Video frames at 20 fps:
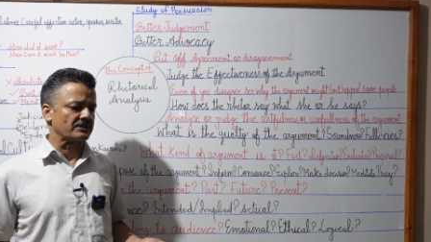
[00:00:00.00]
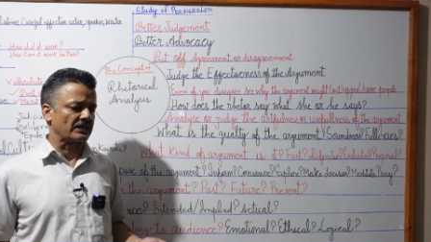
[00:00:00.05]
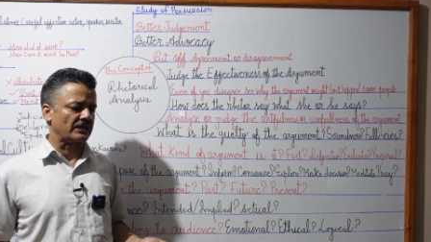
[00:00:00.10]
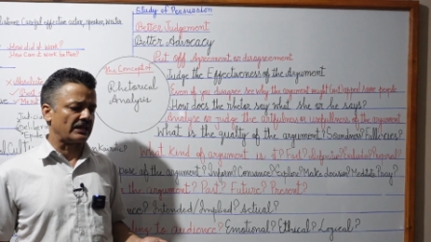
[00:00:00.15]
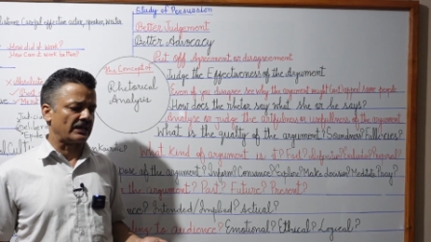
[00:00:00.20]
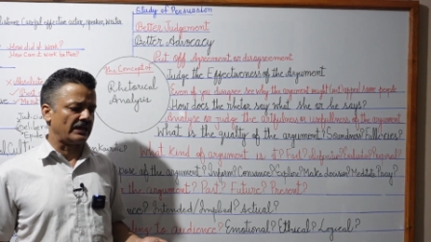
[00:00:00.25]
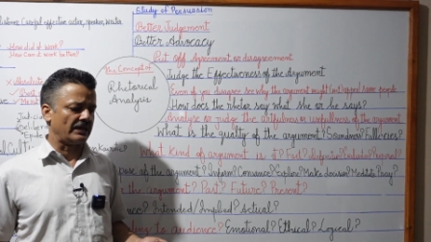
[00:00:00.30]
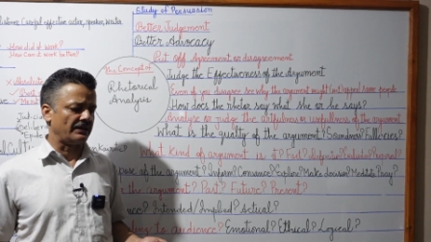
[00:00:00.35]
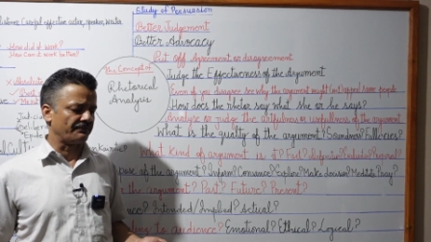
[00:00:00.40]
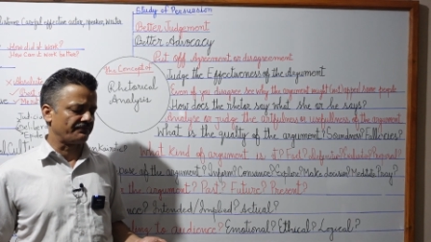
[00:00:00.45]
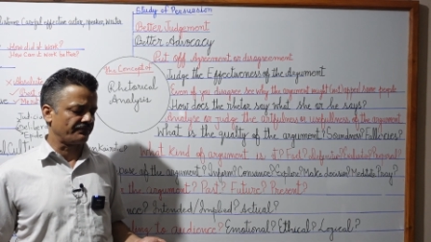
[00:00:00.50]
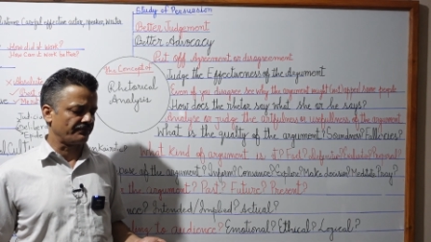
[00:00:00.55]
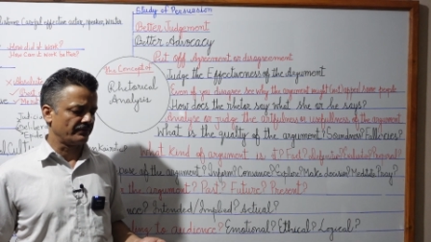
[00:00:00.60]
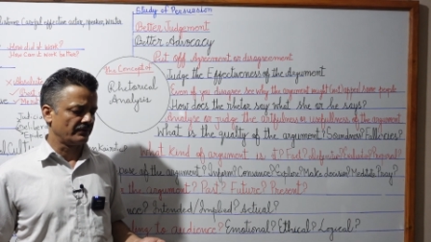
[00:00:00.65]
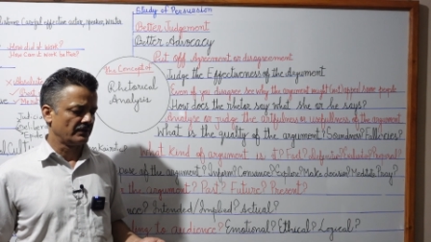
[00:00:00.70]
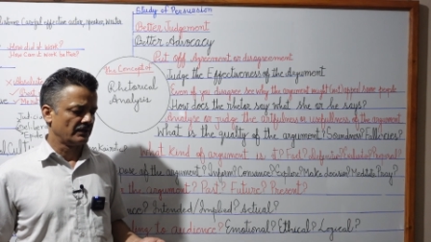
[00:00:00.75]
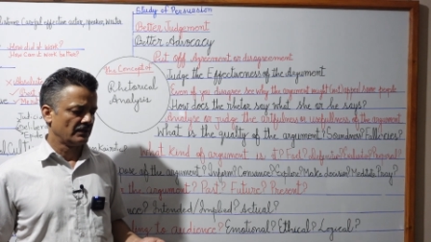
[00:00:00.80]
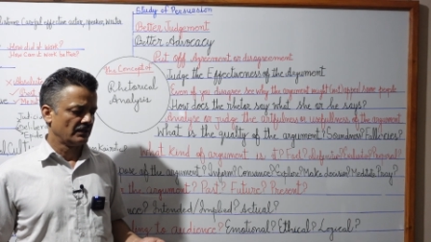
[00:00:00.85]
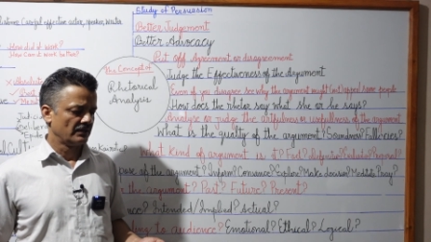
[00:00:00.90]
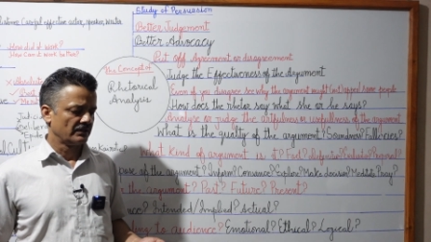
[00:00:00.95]
and if
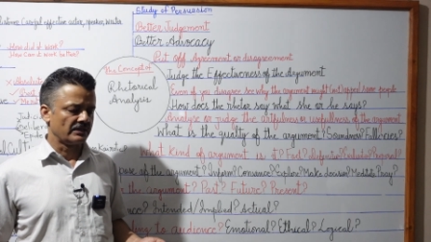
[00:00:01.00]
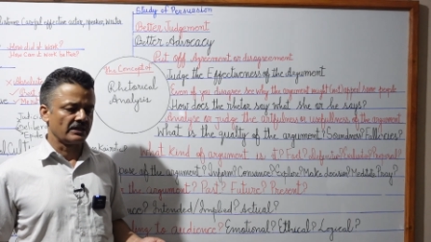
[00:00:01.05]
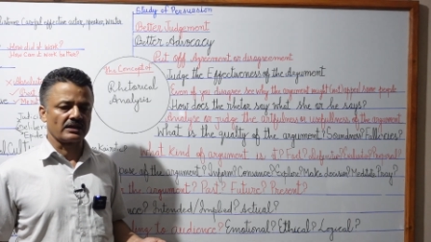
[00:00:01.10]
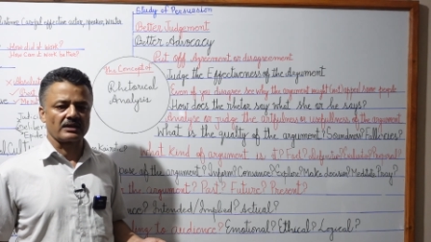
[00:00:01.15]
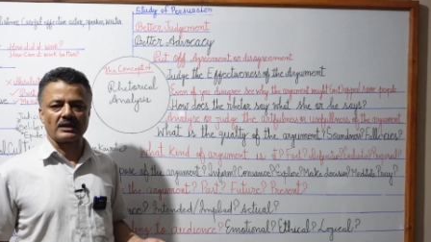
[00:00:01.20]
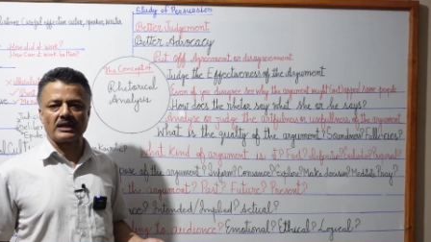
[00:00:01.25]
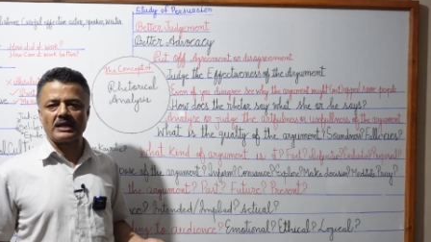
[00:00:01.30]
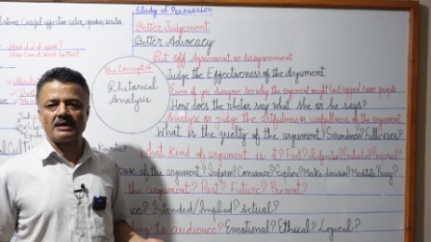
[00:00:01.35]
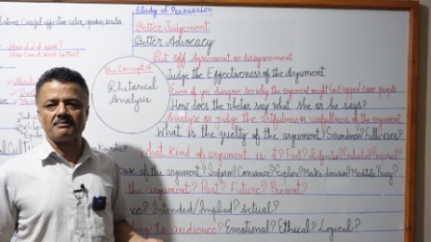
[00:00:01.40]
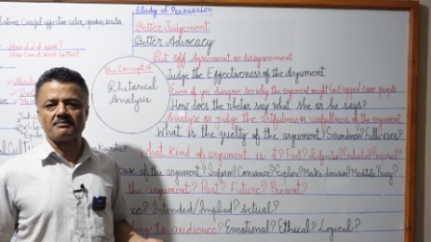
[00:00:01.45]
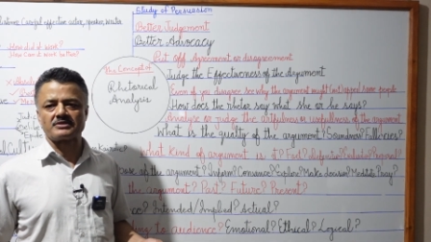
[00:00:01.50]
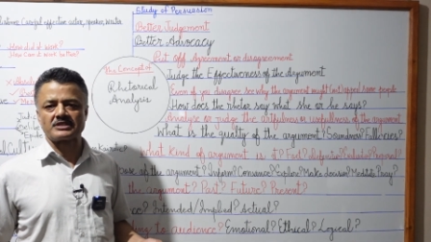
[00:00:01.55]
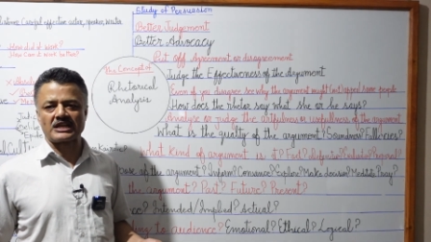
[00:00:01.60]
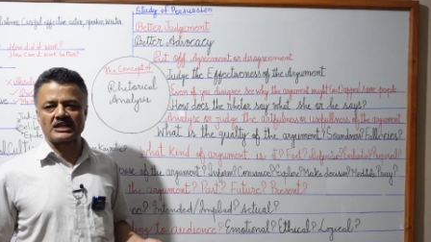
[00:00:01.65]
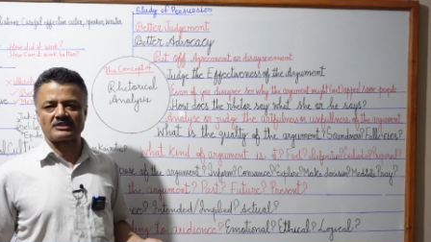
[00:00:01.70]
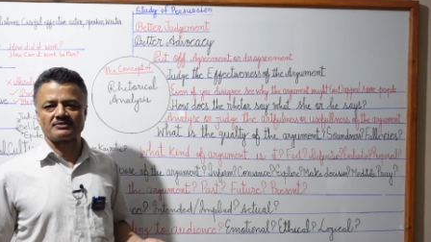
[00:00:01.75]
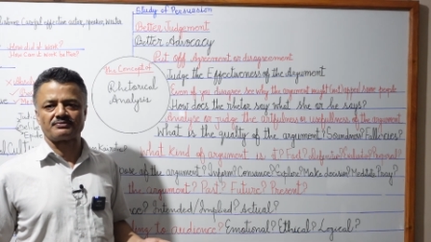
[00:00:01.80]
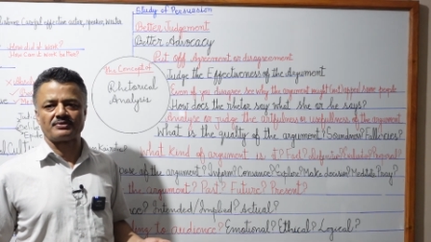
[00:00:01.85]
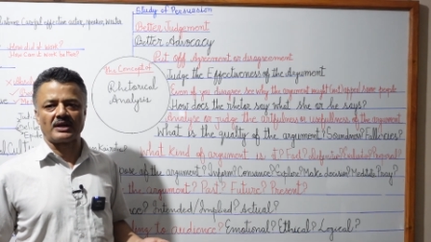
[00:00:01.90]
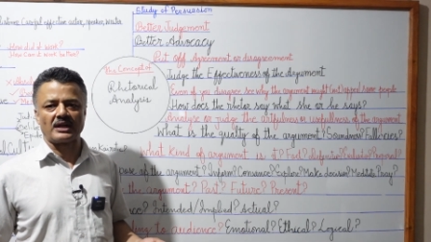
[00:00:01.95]
the claims
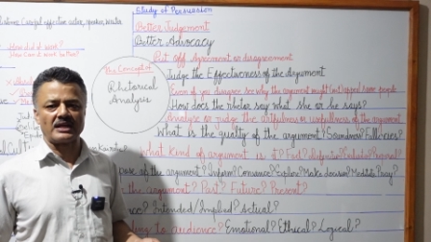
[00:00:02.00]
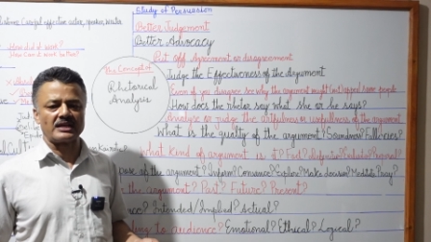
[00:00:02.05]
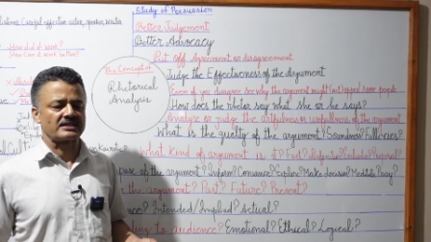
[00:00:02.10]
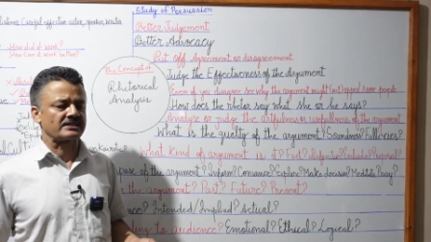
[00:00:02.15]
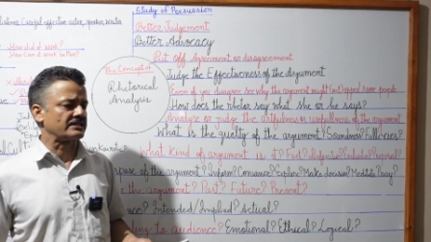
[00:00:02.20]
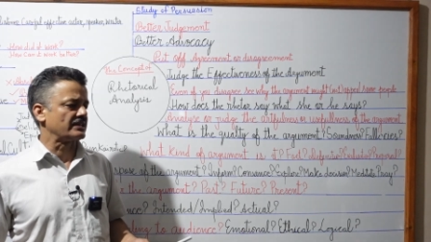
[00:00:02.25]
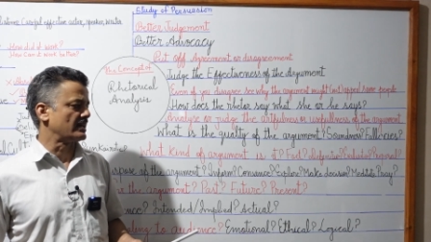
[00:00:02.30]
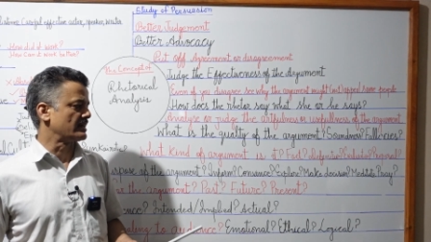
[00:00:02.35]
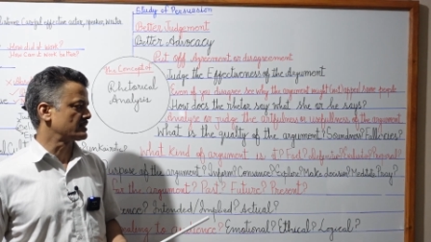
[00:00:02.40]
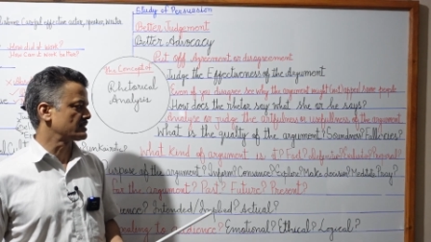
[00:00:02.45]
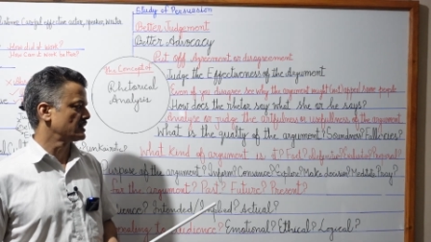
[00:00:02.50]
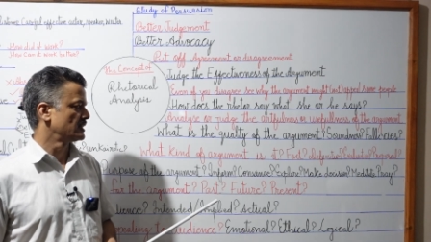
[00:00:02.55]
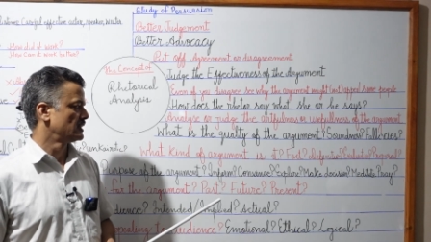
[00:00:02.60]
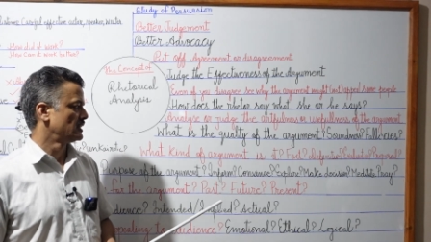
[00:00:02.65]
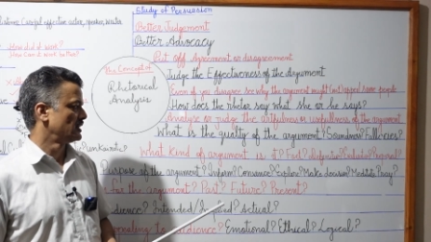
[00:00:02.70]
are fallacious,